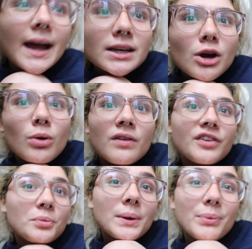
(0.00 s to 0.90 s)
I know a
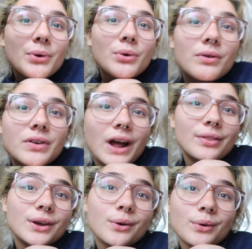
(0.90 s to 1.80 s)
few people who have
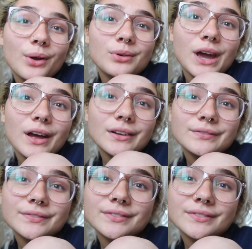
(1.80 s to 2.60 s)
gotten the corona,